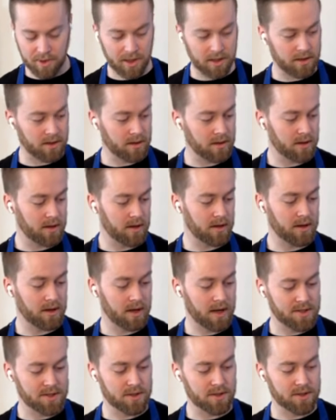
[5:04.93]
But
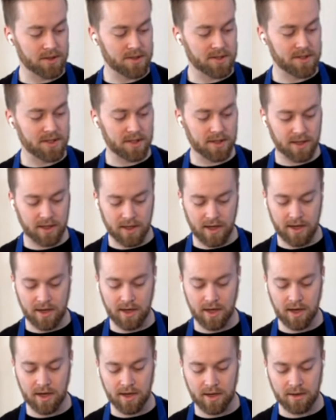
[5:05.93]
as you can see, like I
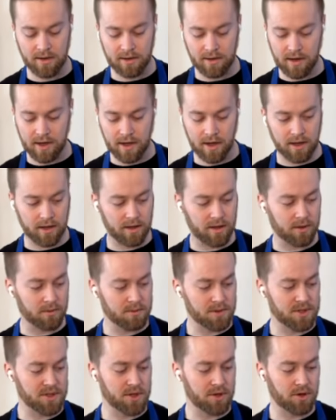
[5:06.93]
cut it and there
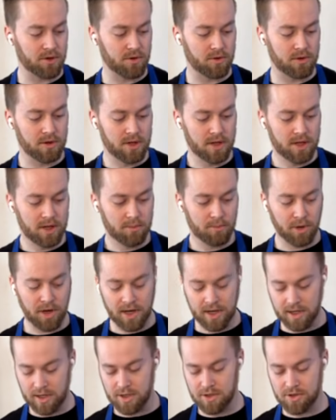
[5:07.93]
was no
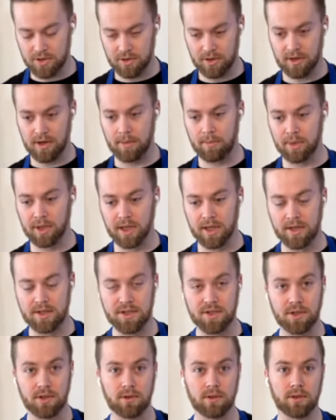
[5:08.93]
breakage or crumbling.
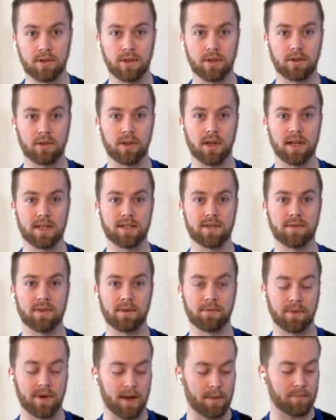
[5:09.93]
So lots of
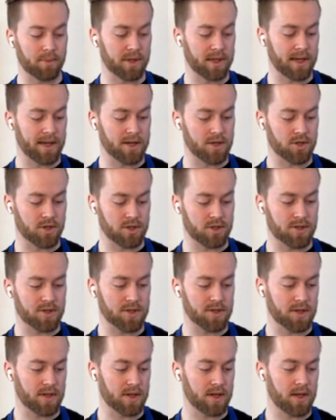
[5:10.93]
different
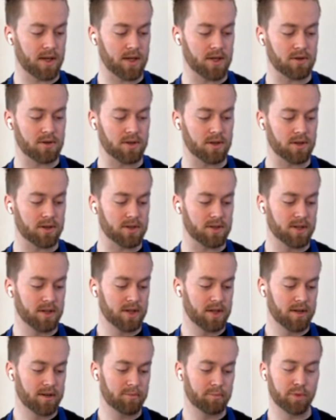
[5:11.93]
applications. You could
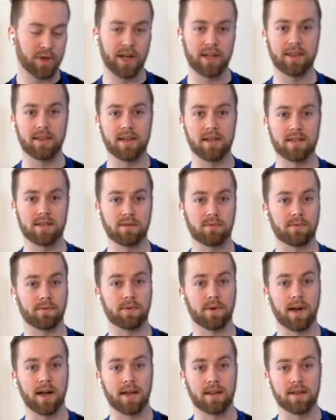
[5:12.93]
bread this and
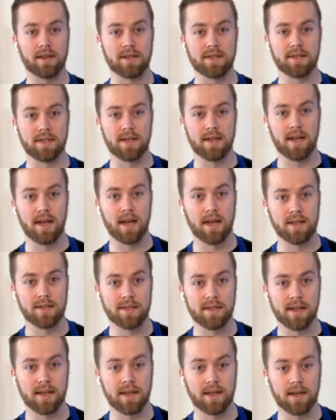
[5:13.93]
fry this
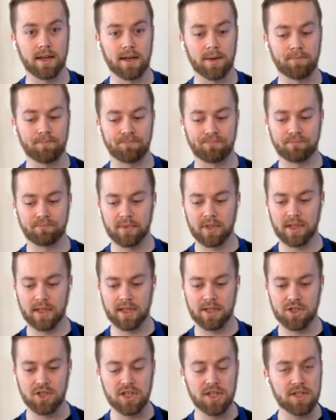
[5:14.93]
as like a
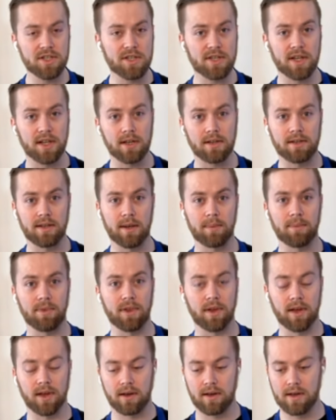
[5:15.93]
cheese stick type
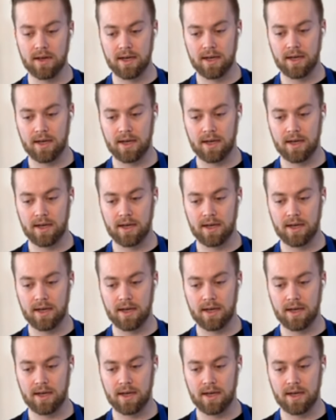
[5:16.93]
thing.